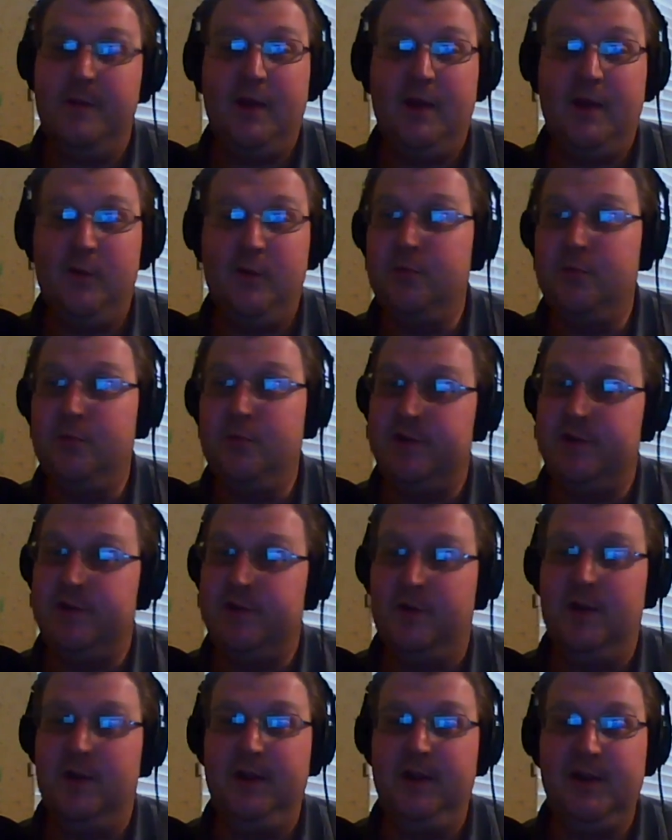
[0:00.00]
and when you reach
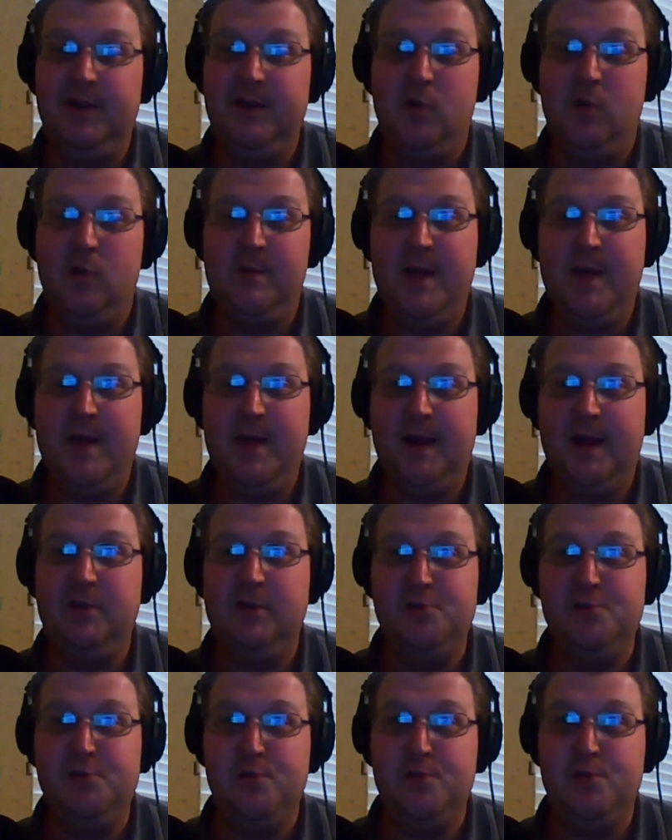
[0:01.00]
for an elite quarterback,
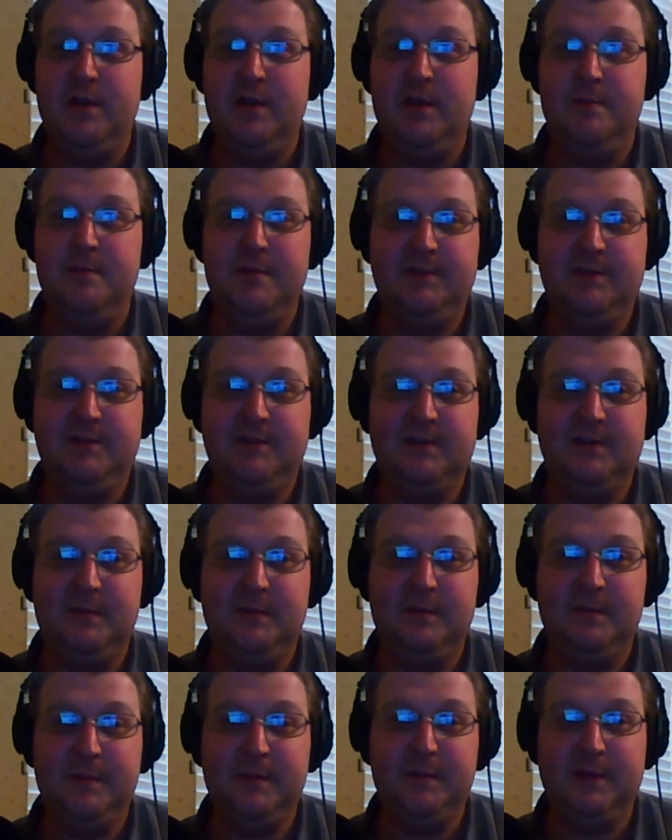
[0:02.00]
you end up missing
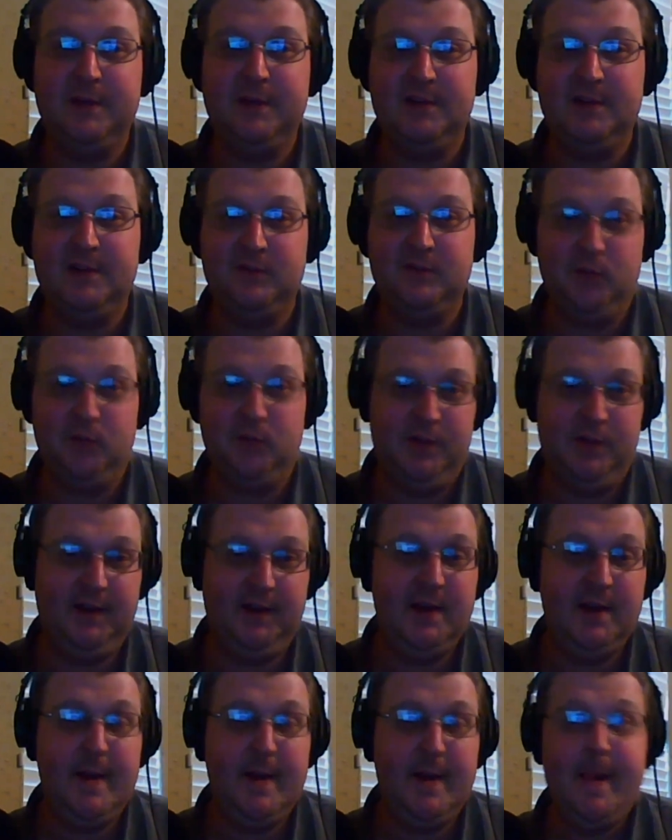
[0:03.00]
something. Because here's one thing.